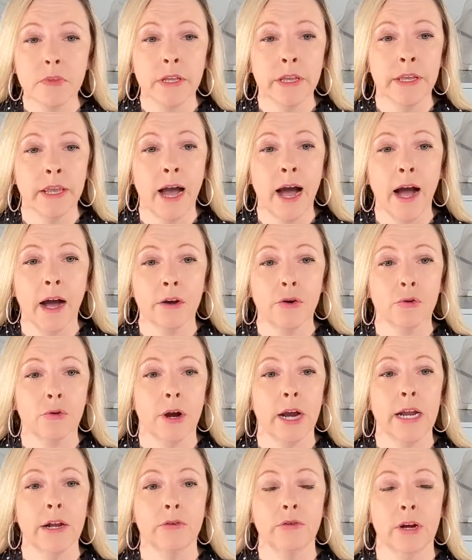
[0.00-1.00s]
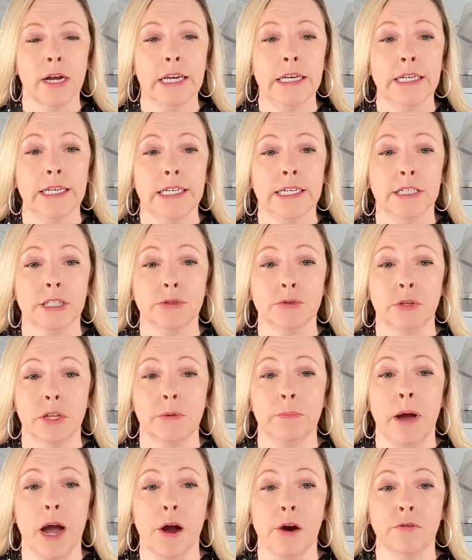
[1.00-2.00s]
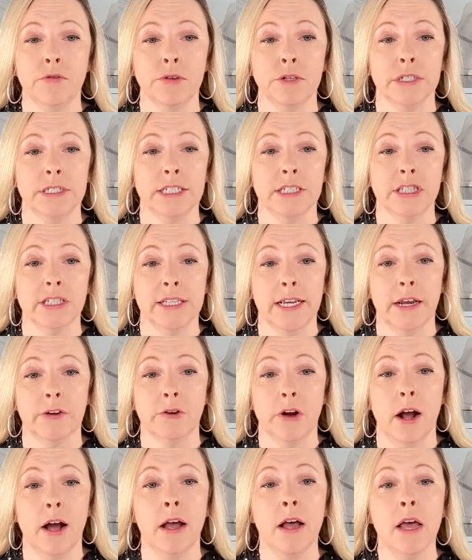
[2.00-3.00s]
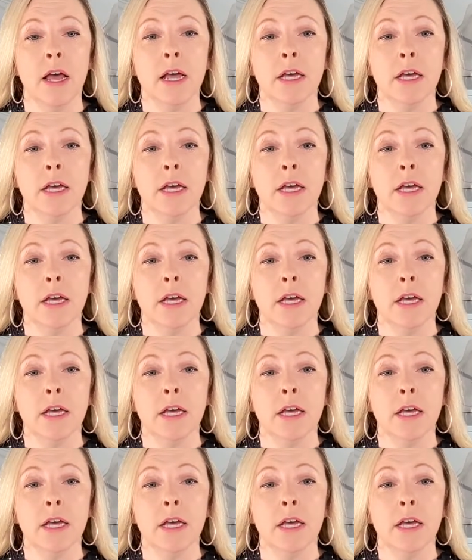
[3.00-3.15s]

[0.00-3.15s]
Yeah, great niche, really powerful niche, Sandra.